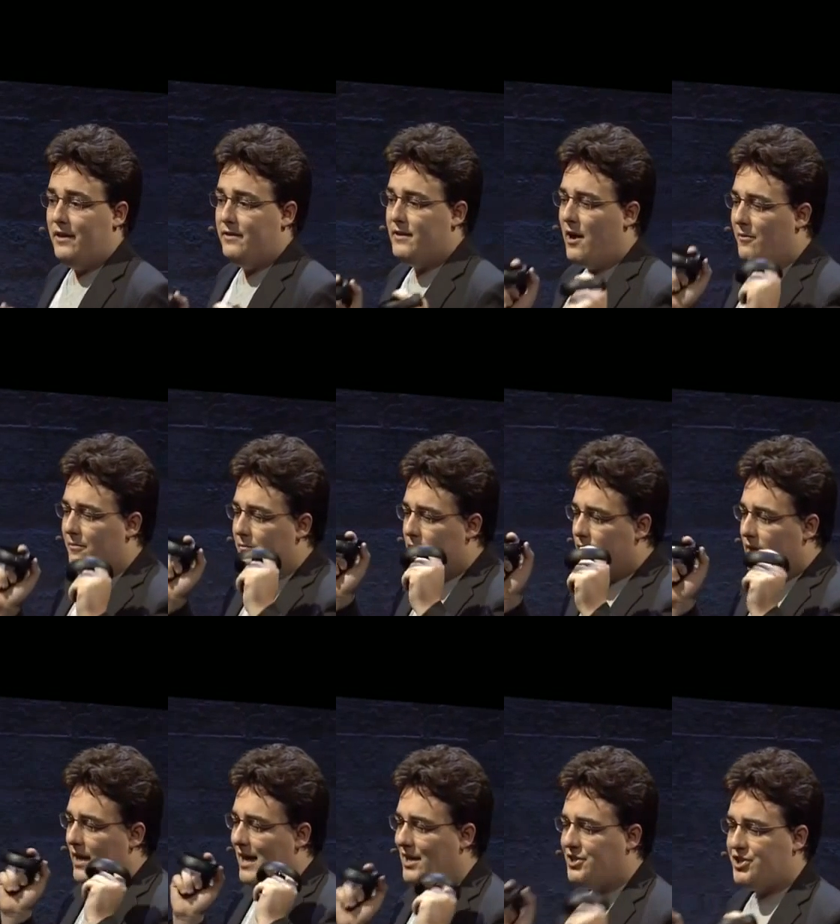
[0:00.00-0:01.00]
Now,
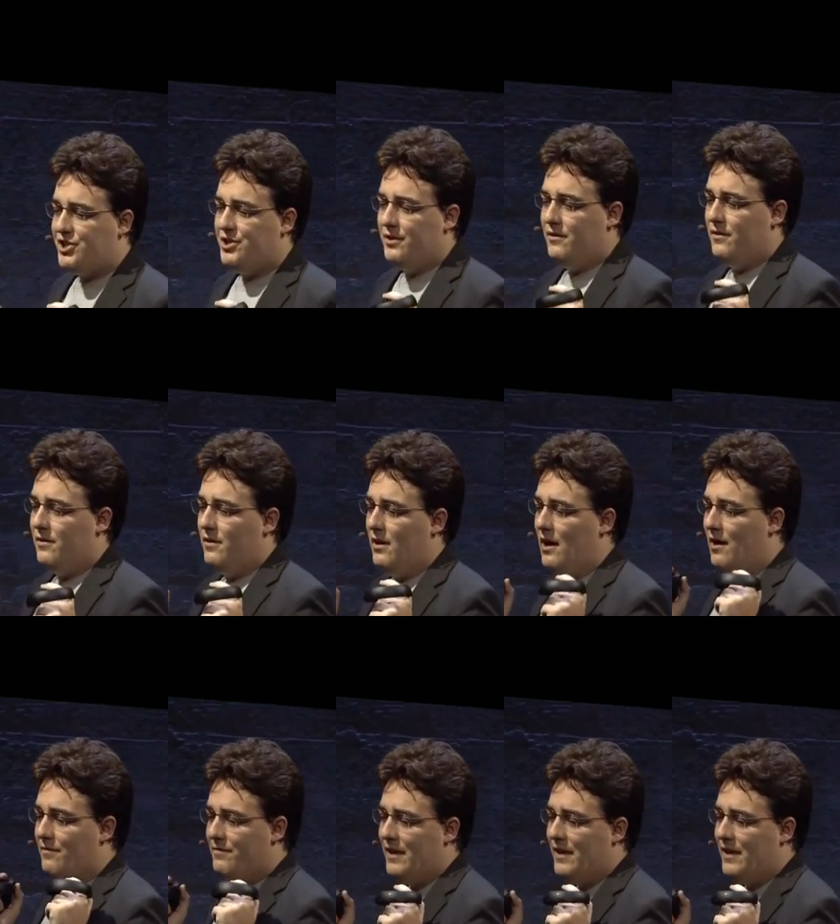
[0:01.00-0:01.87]
each of